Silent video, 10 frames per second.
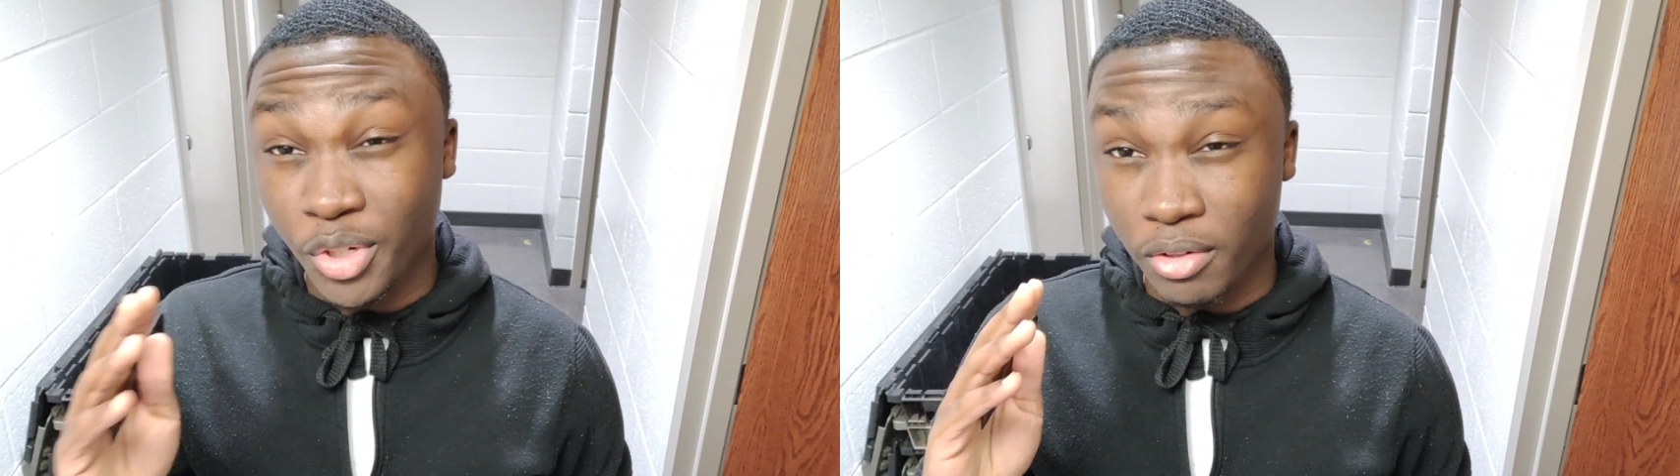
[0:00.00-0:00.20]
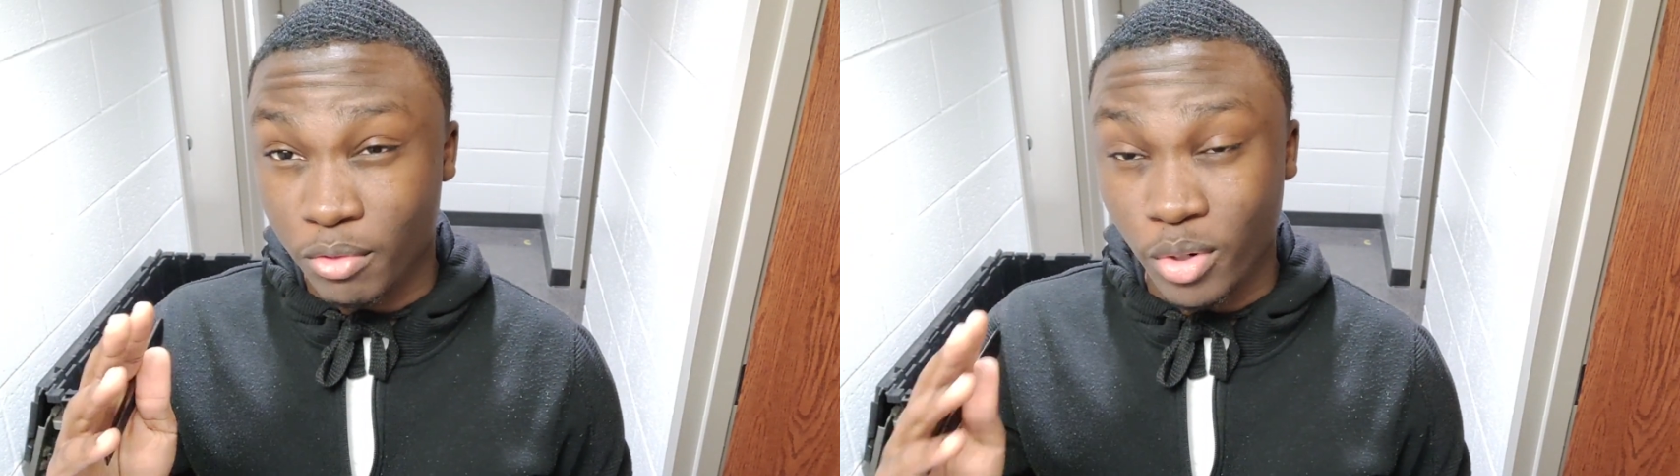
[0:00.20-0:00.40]

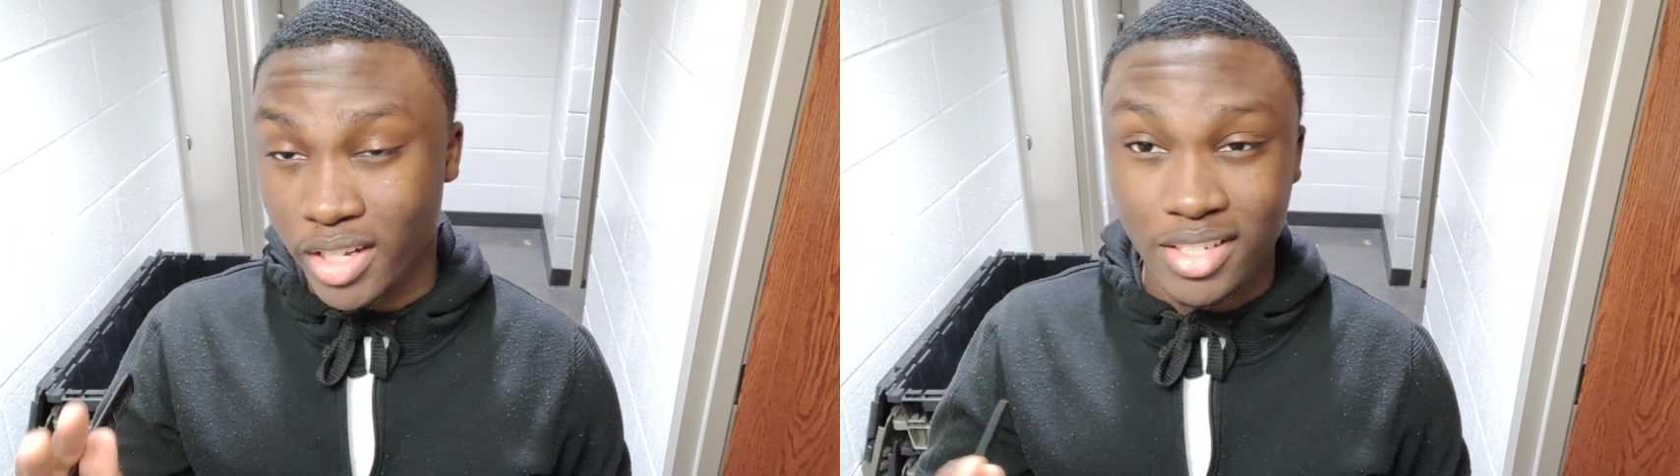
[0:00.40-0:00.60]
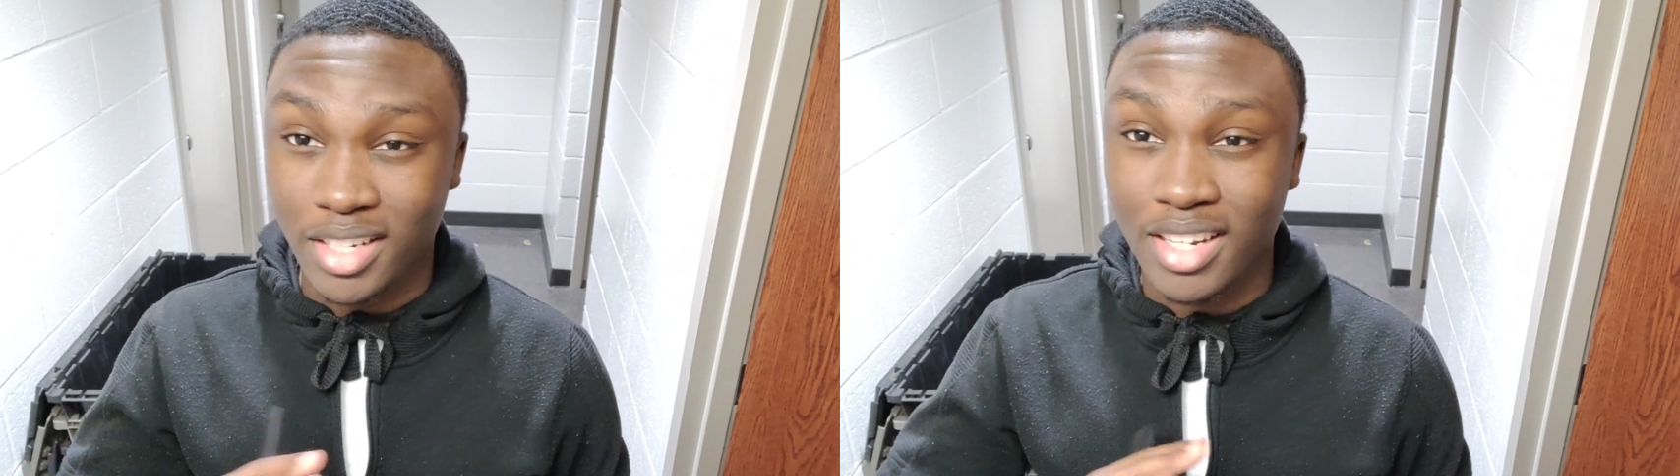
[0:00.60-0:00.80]
your
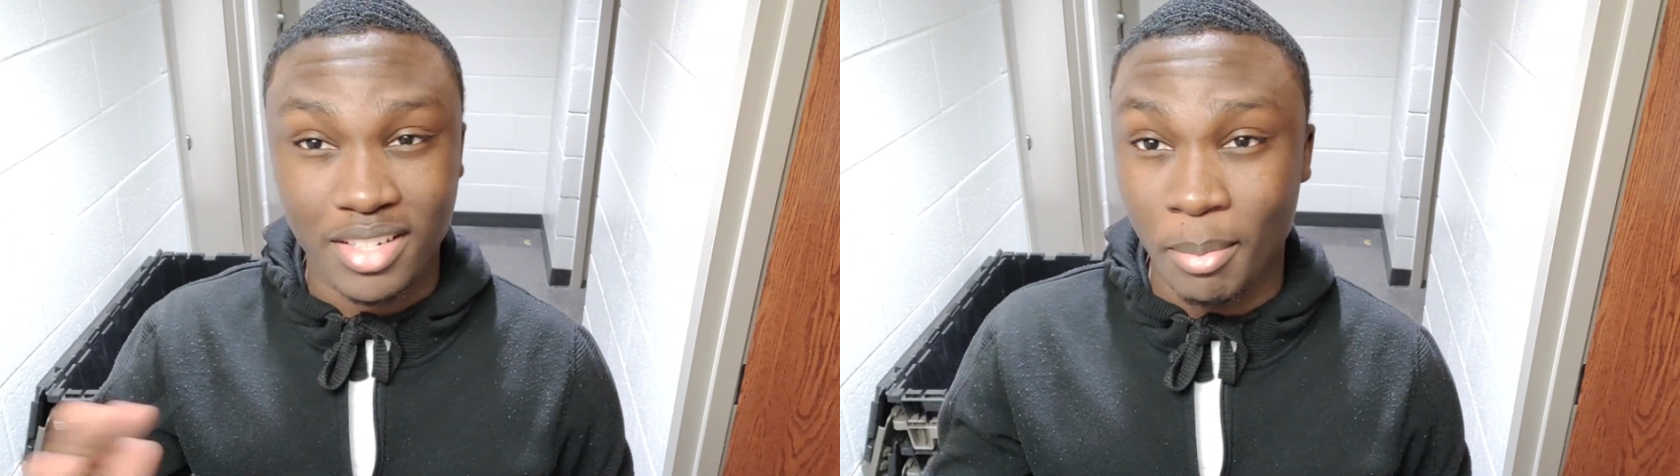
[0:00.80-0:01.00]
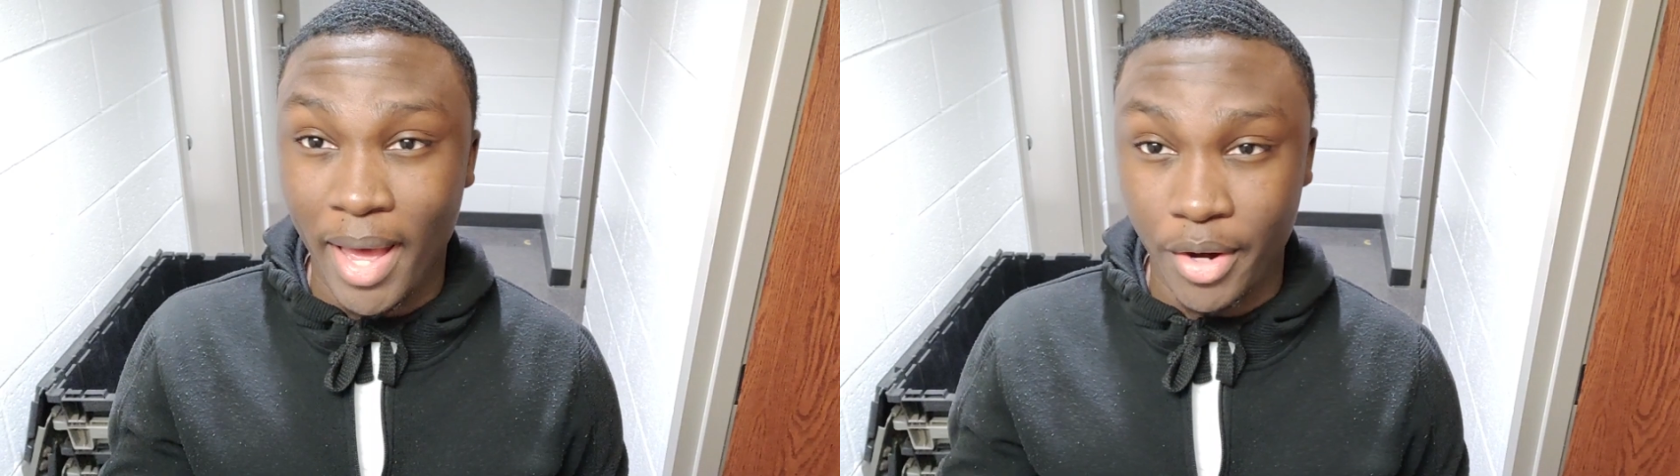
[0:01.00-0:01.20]
fork is. It
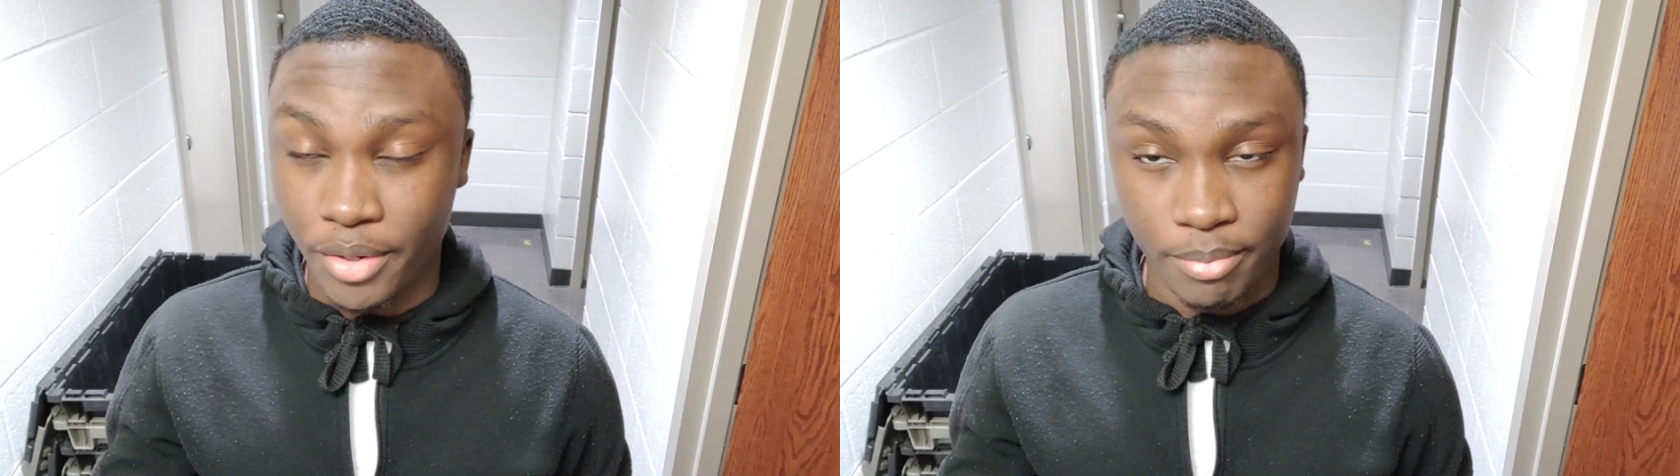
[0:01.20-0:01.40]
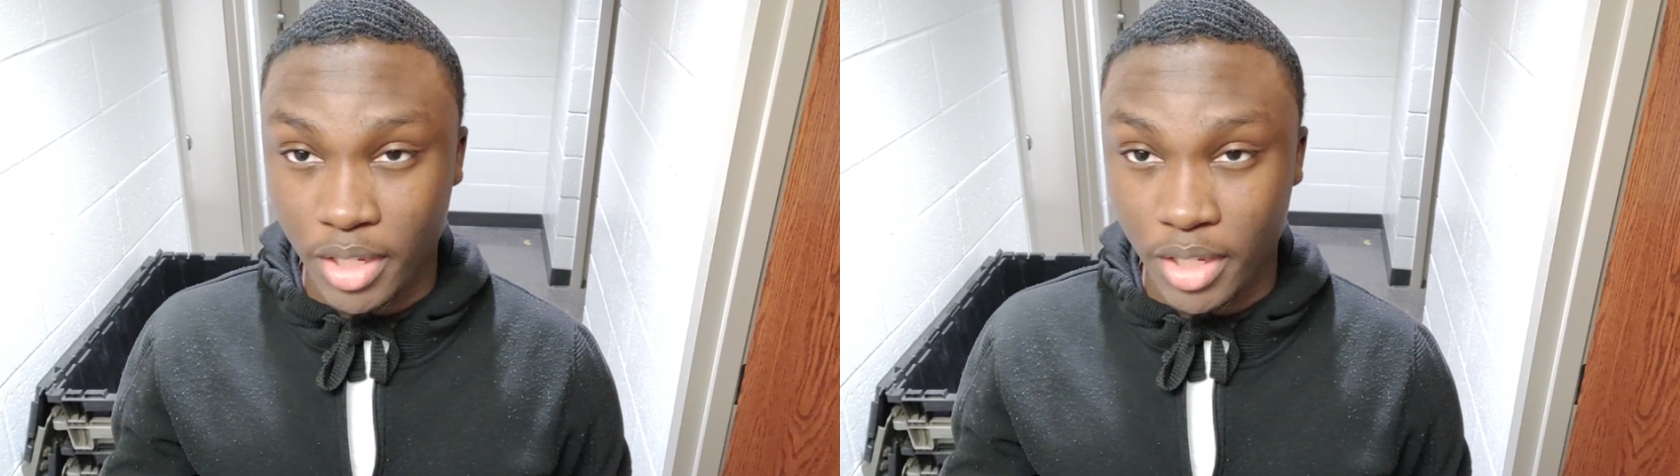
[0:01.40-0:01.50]
doesn't matter.